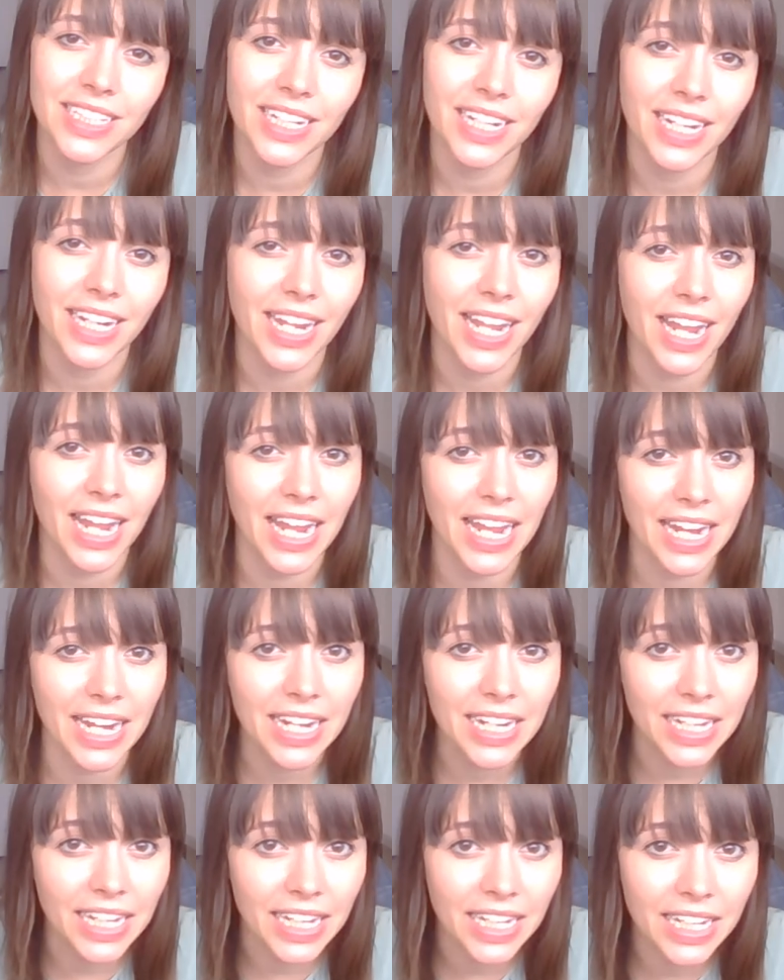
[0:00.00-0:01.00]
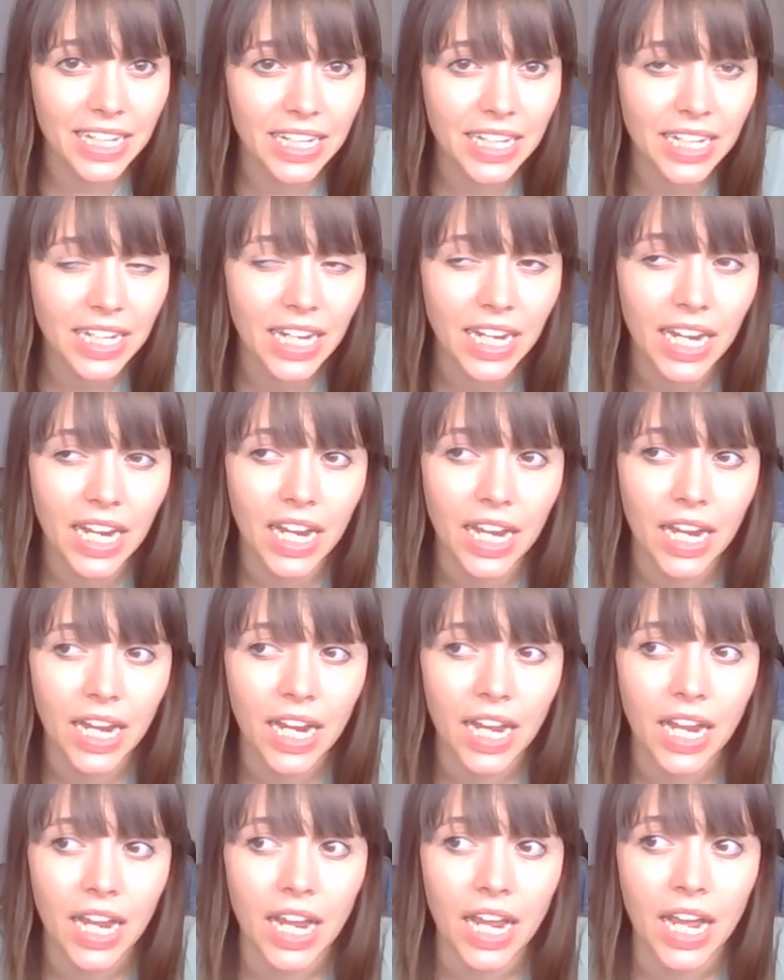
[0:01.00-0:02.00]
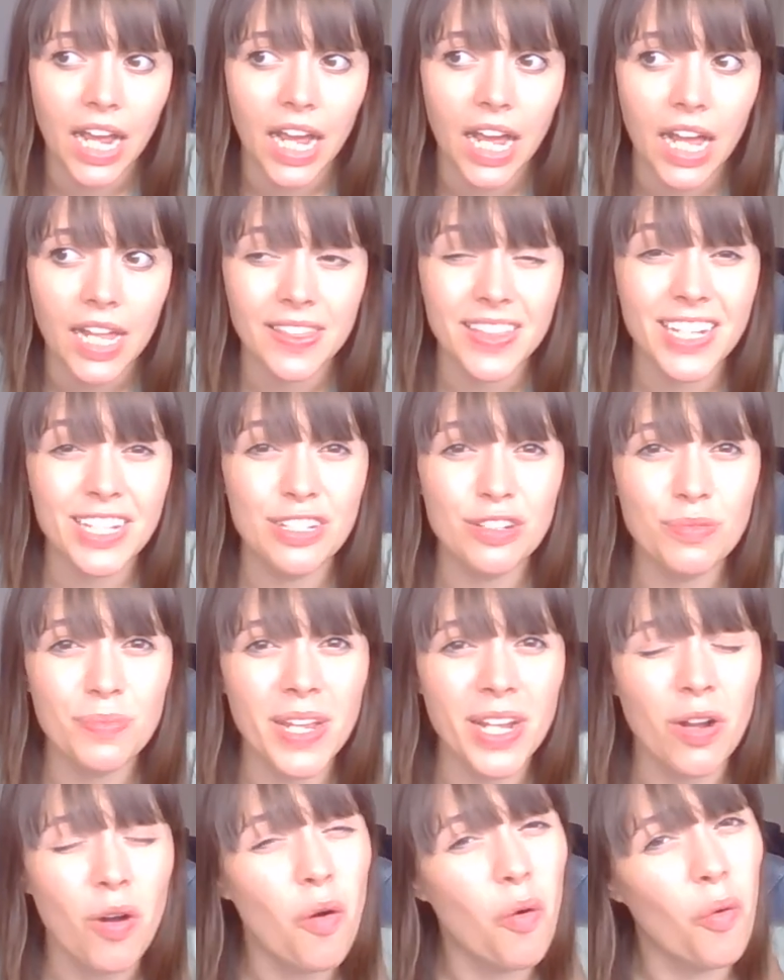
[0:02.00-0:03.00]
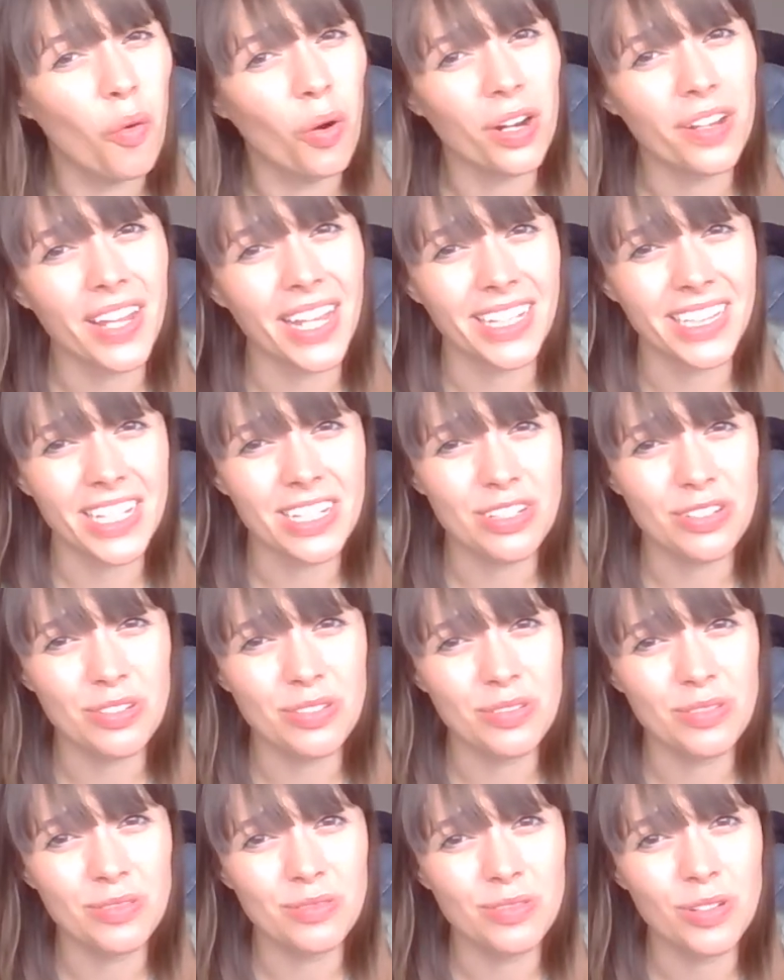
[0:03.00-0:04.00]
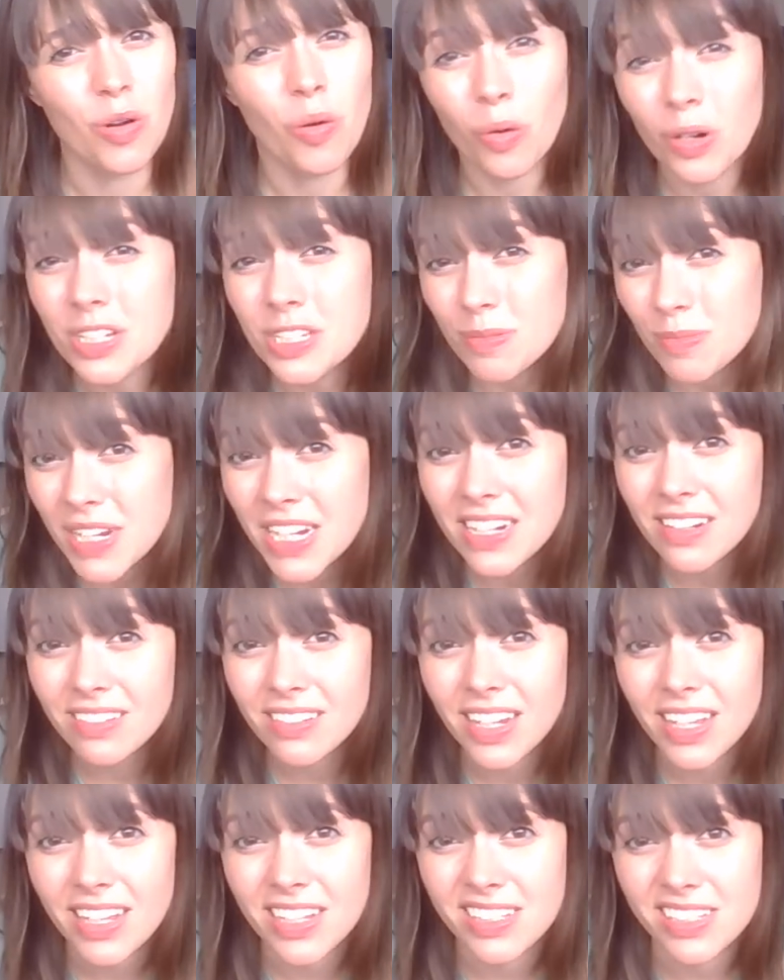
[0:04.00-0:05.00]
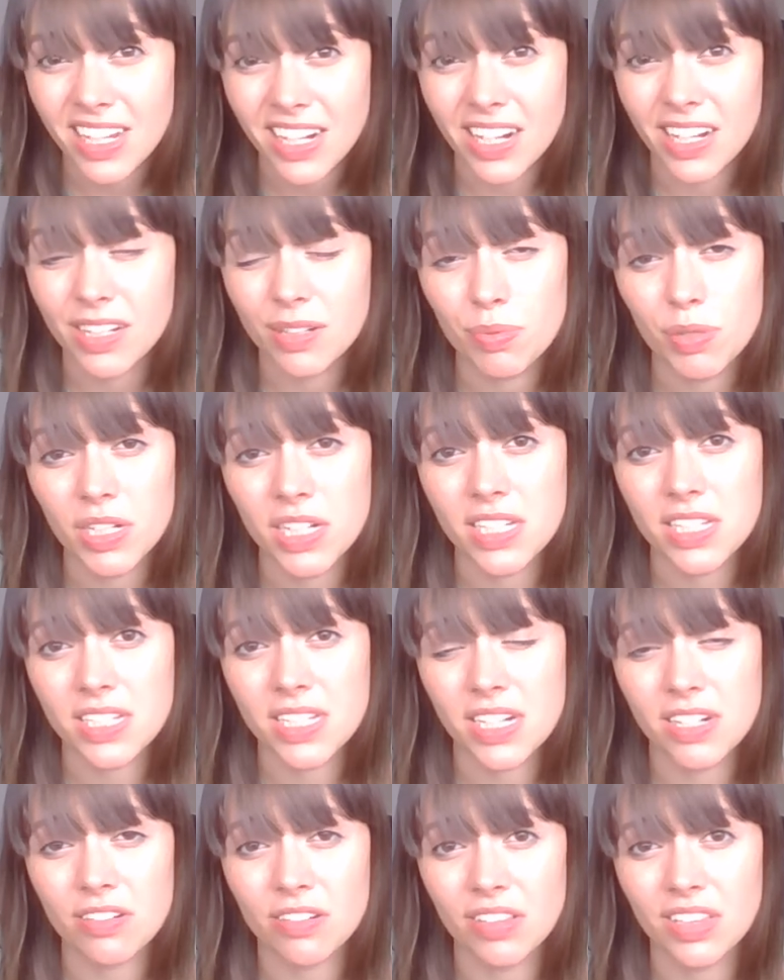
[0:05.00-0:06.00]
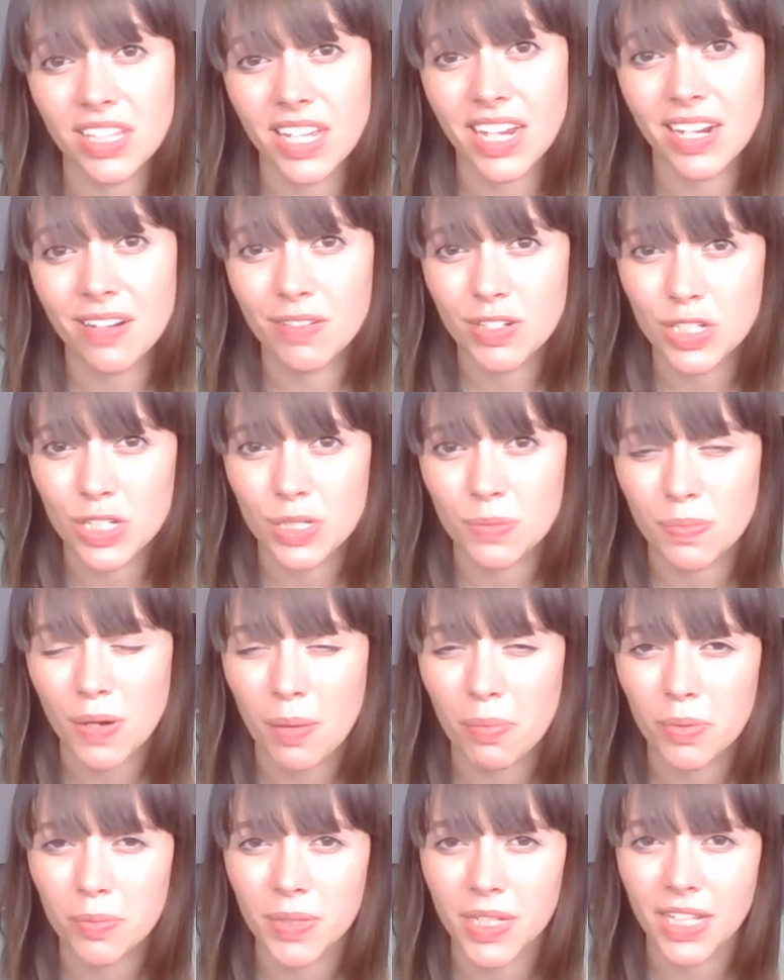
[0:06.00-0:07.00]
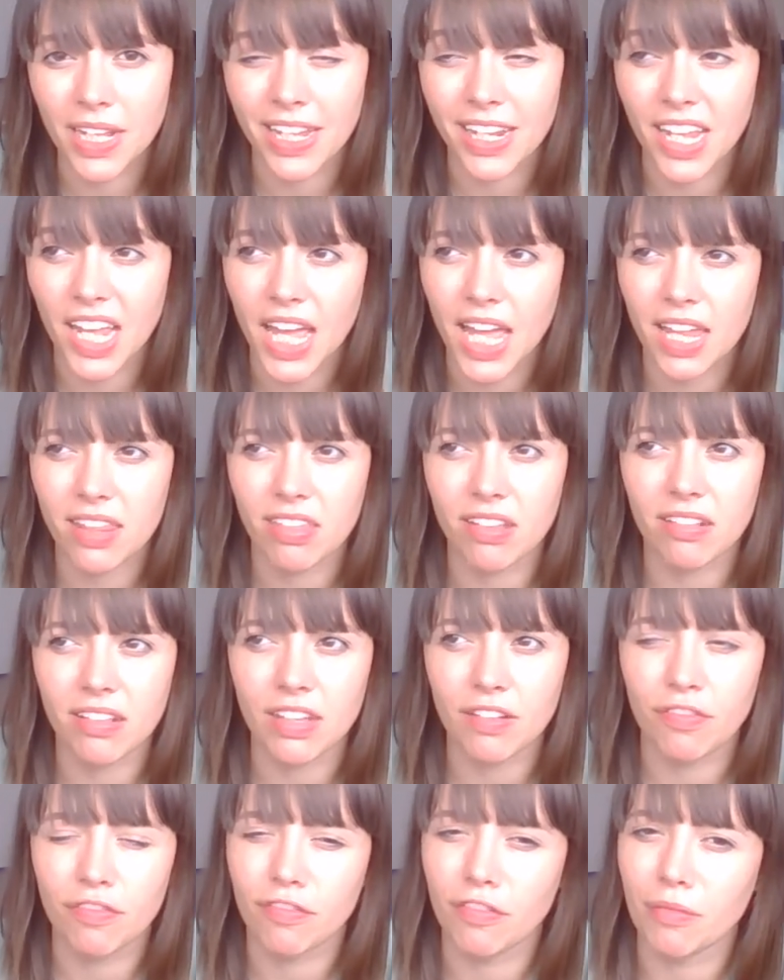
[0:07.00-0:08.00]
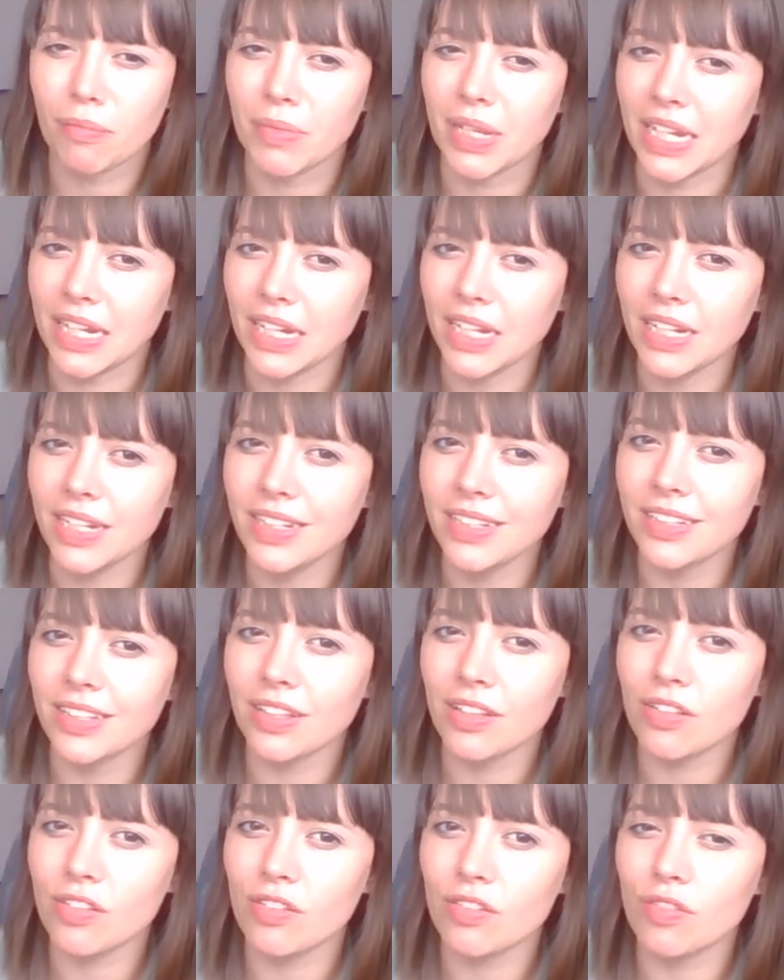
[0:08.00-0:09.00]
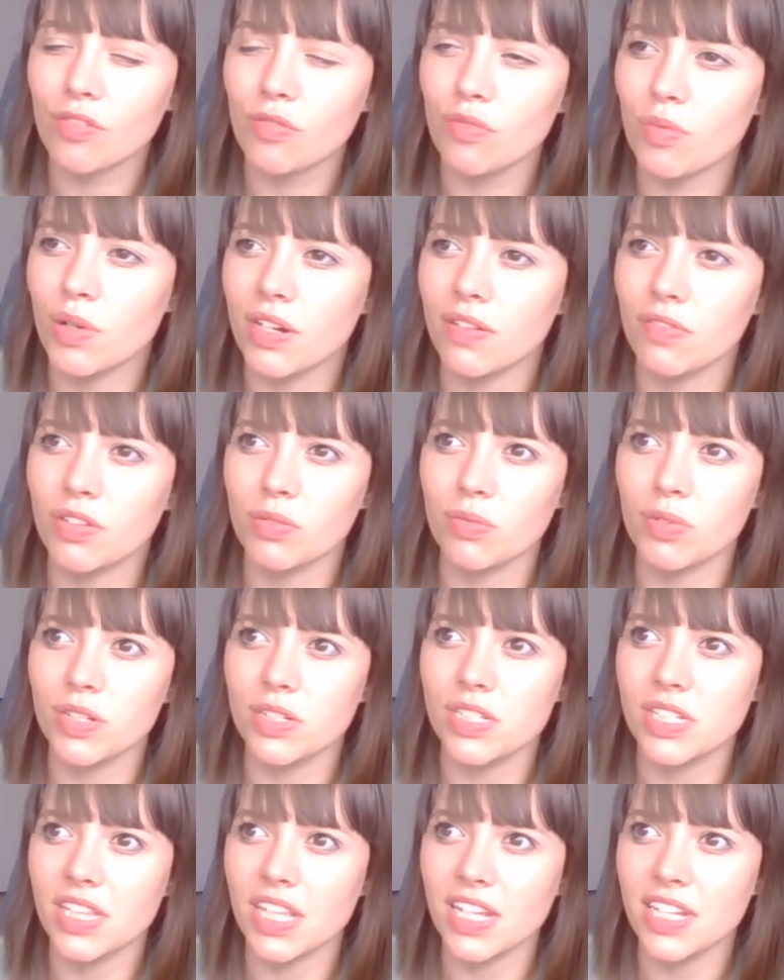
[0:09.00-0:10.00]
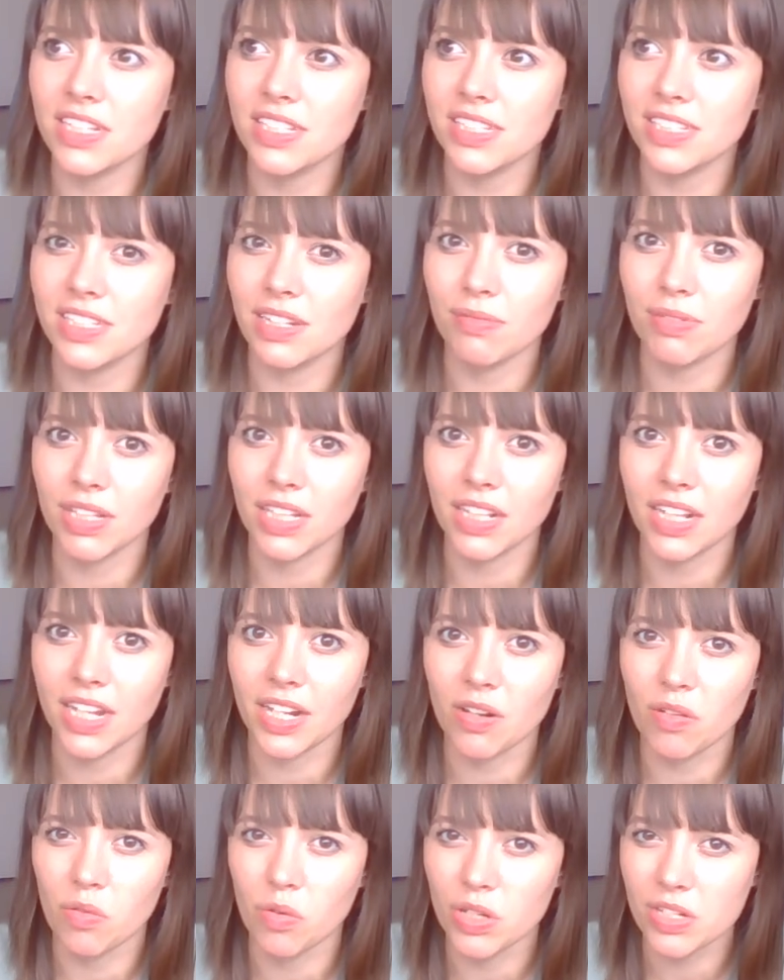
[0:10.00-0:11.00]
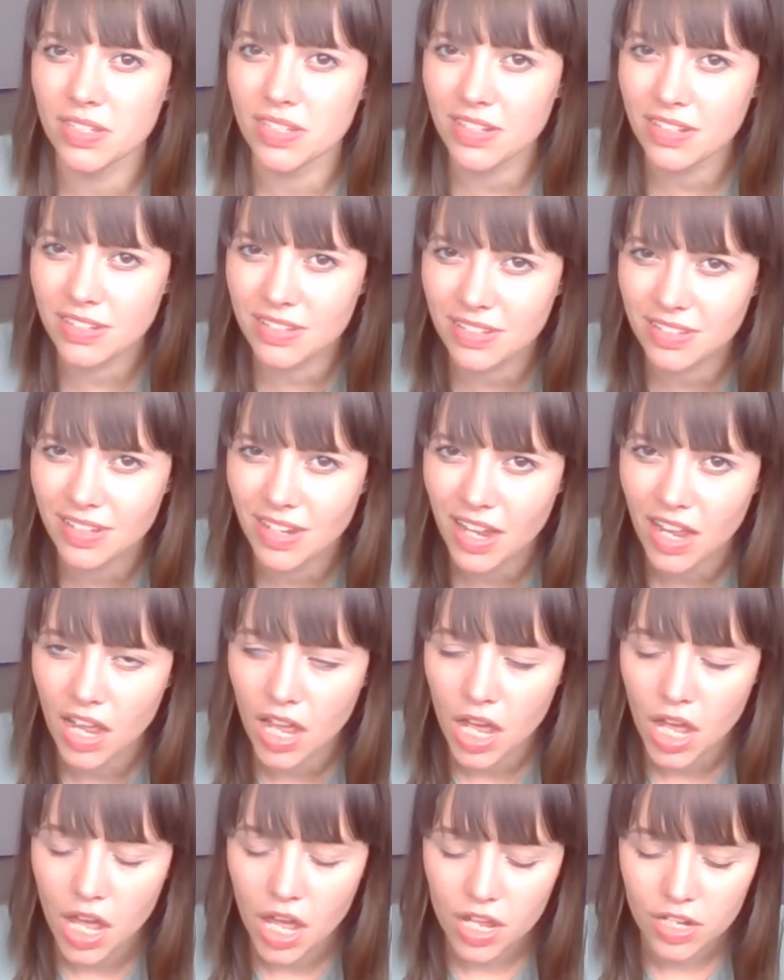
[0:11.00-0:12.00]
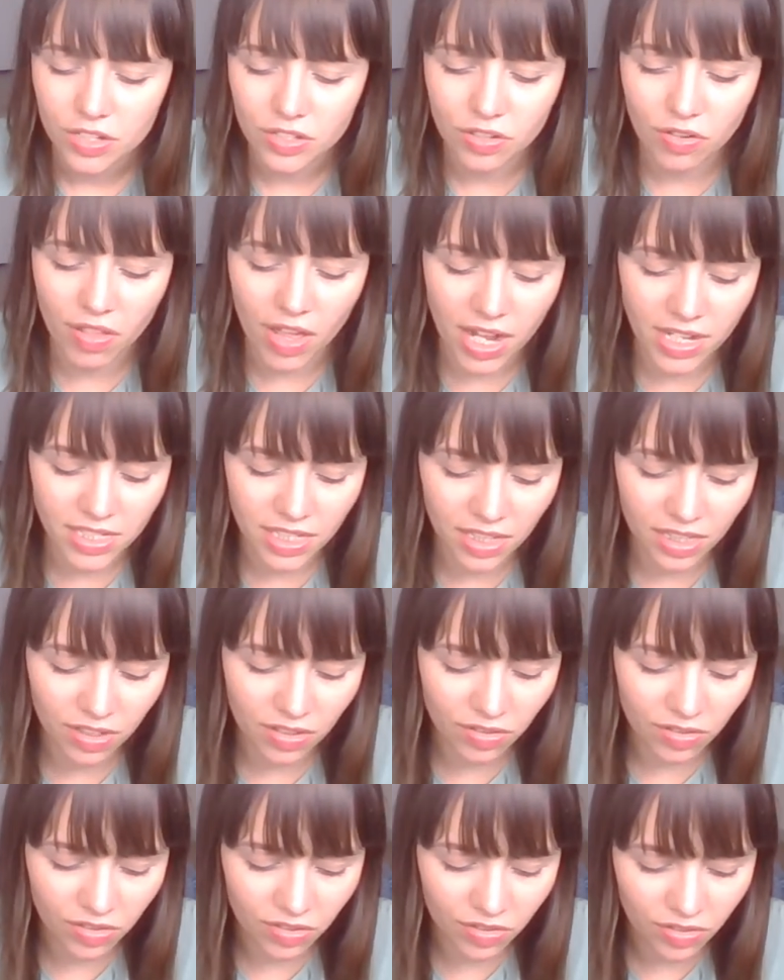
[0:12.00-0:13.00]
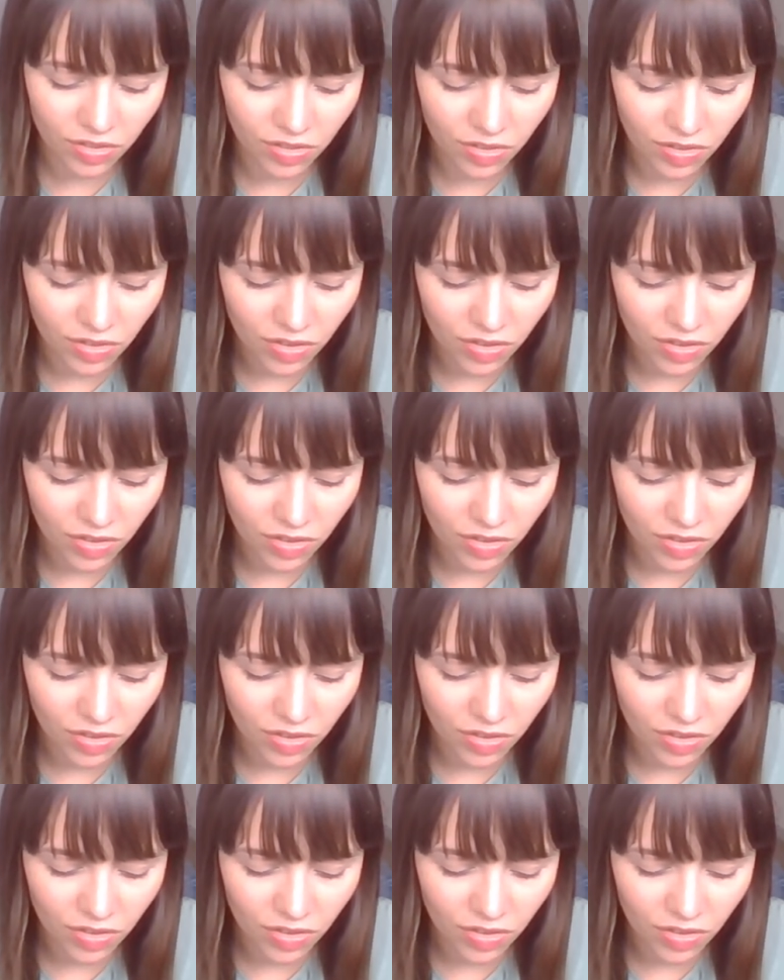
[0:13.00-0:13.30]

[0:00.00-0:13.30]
that I hated. They do make they do horse meat is like a pretty standard thing, which is probably like ethically for me one of the worst things because I really like horses. So that's a little